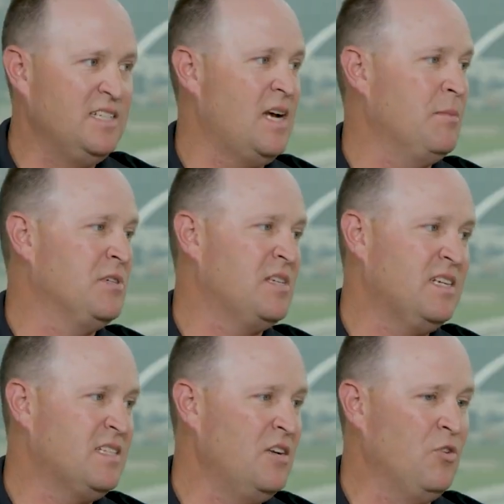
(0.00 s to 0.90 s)
cypress I
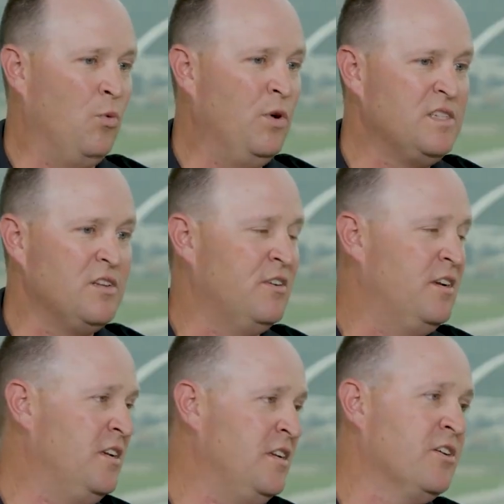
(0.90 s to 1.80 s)
see are the ones that are in
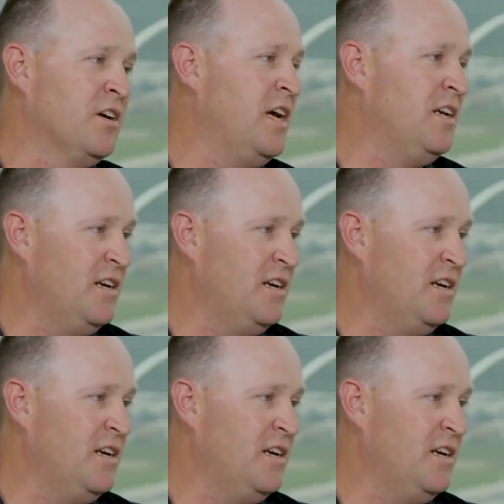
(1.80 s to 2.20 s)
unirrigated